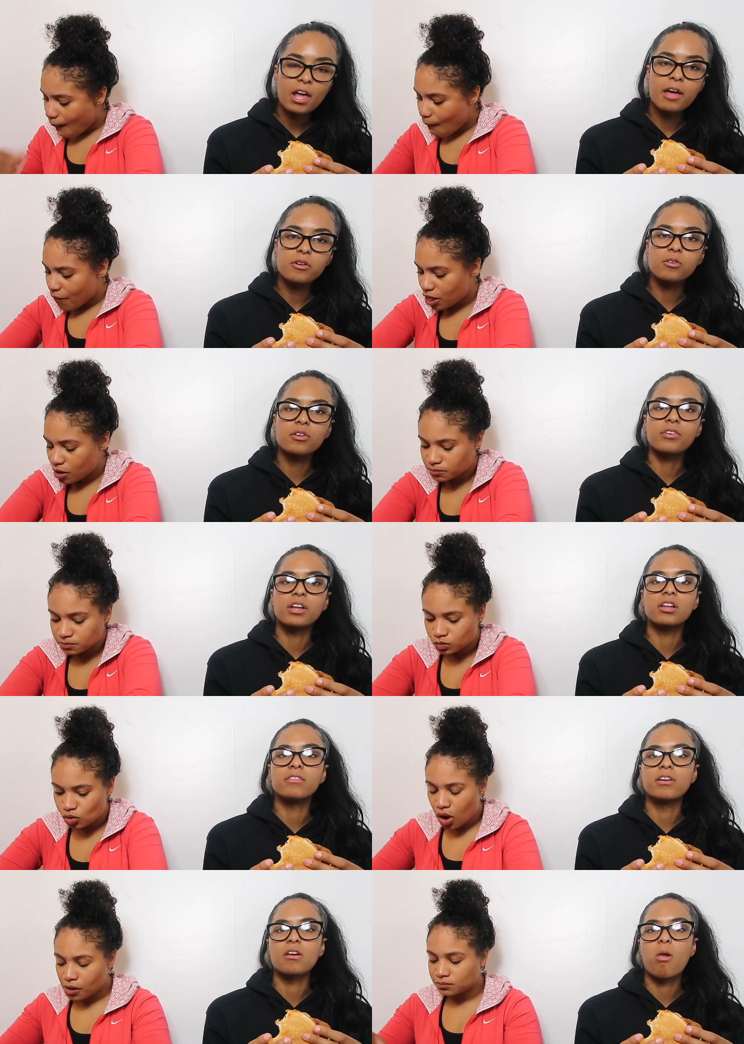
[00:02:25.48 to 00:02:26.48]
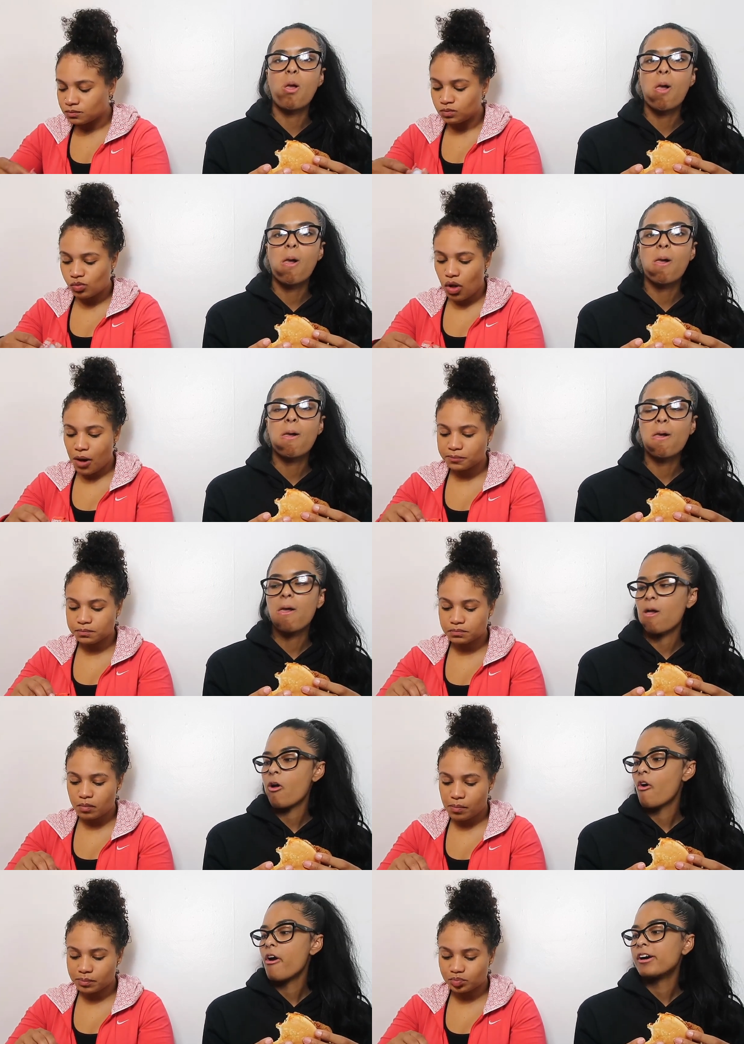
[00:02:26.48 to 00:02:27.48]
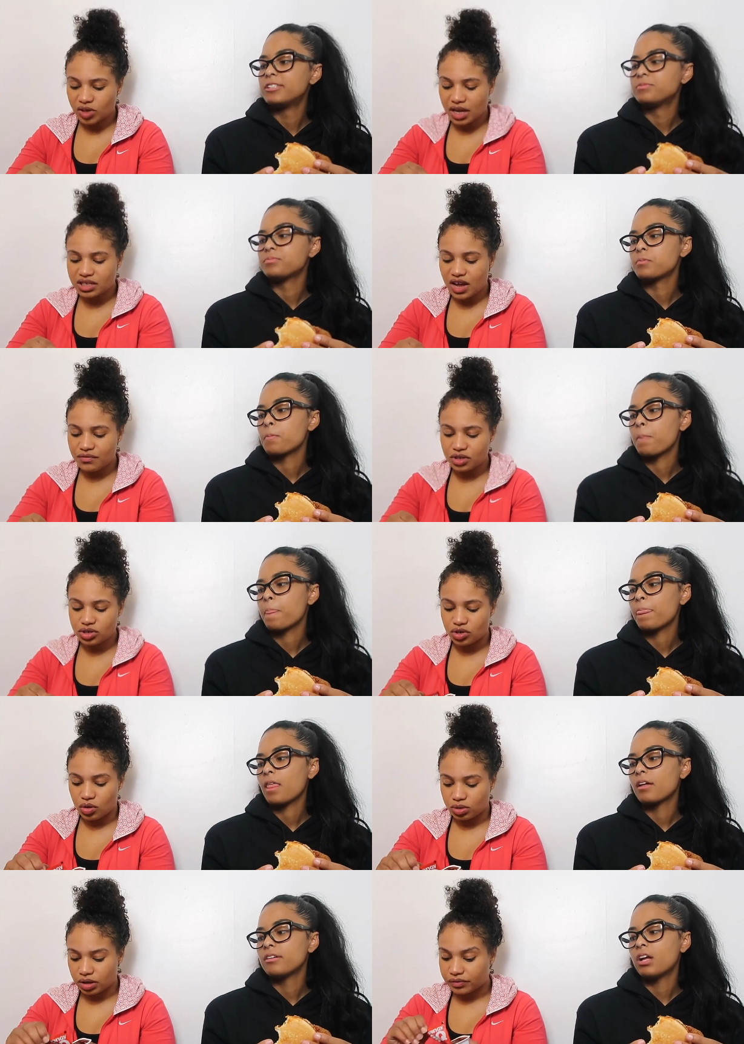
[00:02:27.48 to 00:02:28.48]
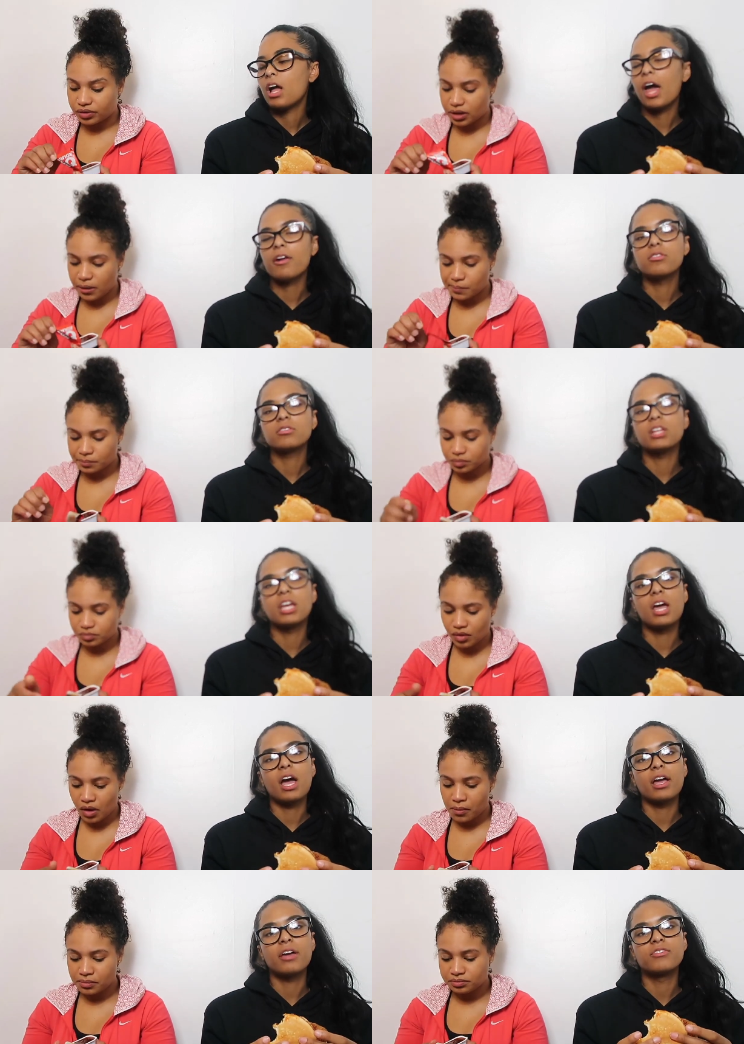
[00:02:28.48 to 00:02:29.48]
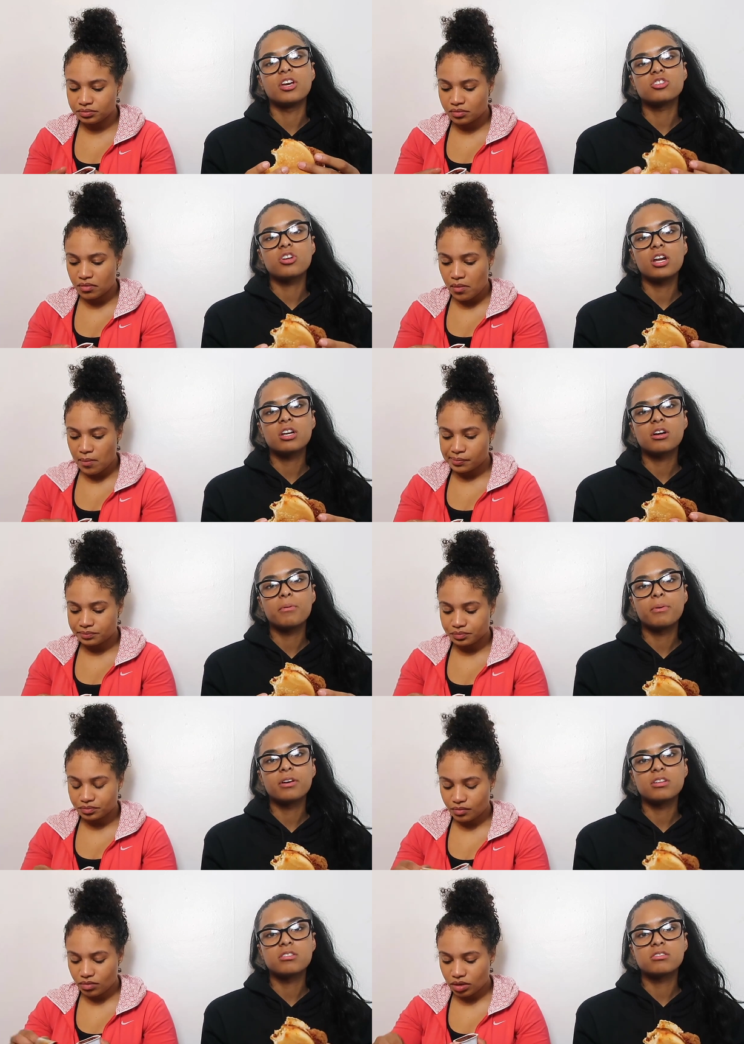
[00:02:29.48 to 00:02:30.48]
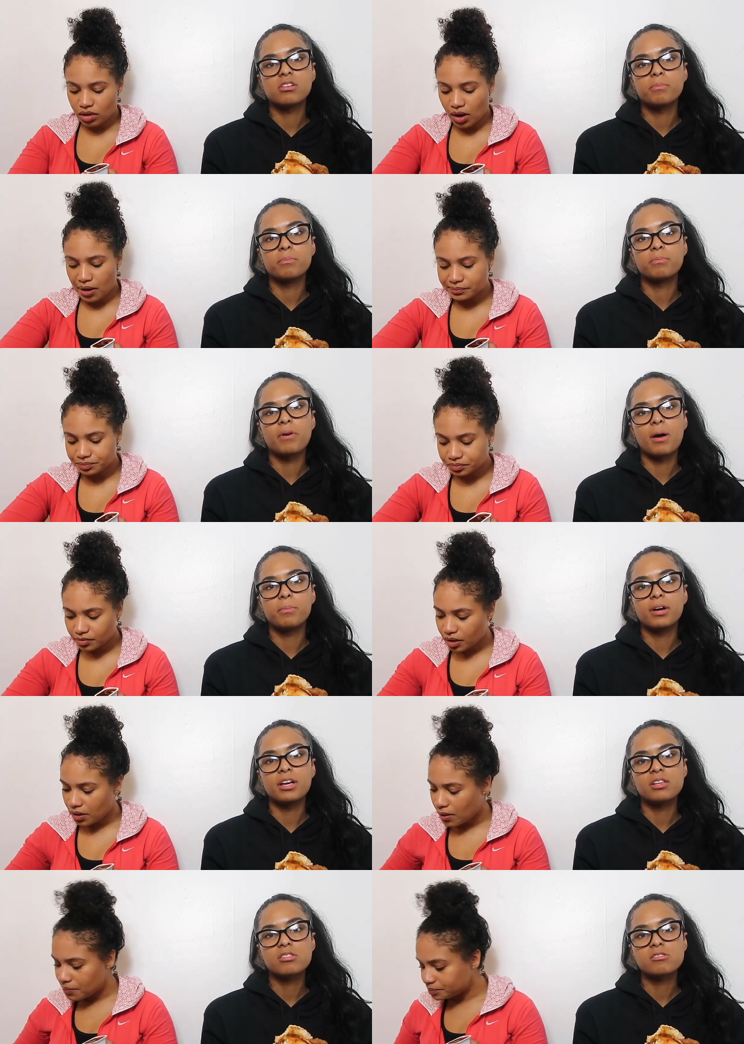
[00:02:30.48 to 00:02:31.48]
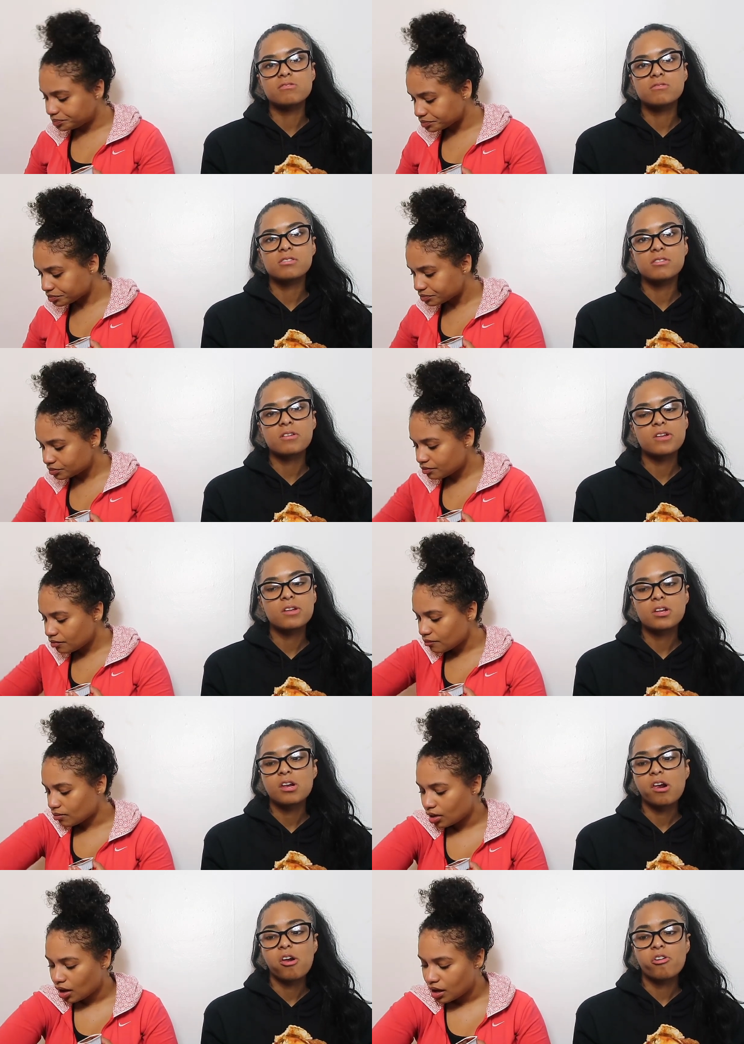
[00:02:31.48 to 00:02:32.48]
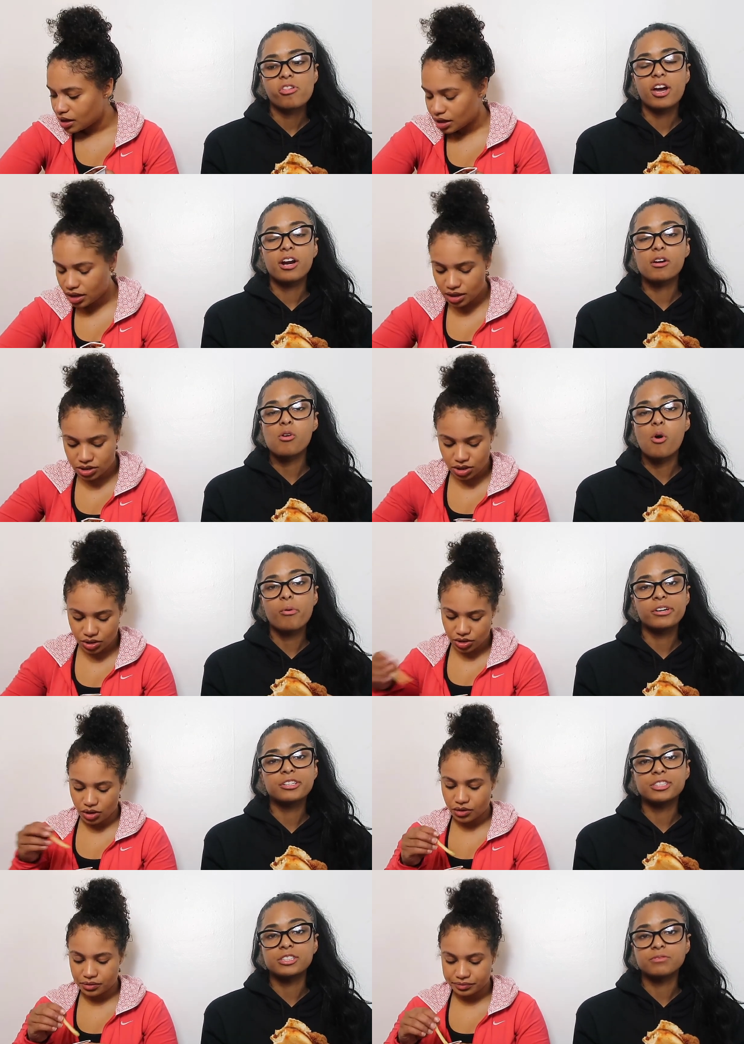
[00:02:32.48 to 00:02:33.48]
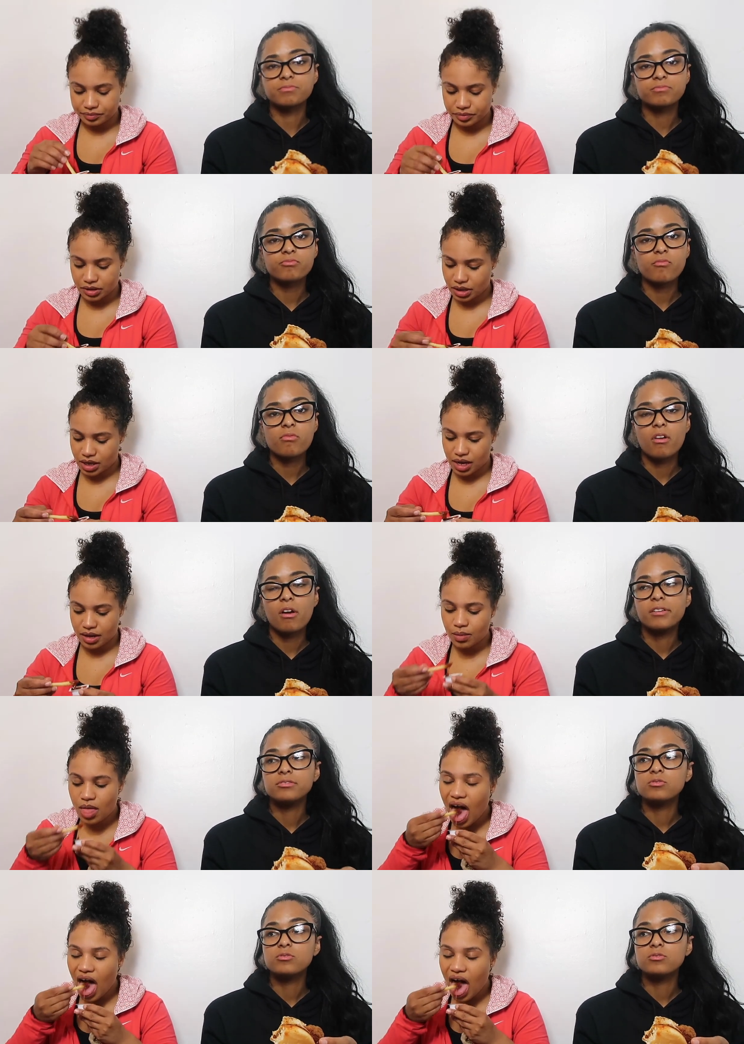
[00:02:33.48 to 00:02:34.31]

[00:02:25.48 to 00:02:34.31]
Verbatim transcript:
Speaker 1: I don't know if I love it. I definitely don't love
Speaker 2: it. I don't. They, if they're trying to compare this to Popeyes,
Speaker 1: they
Speaker 2: got a long way to go. Yeah.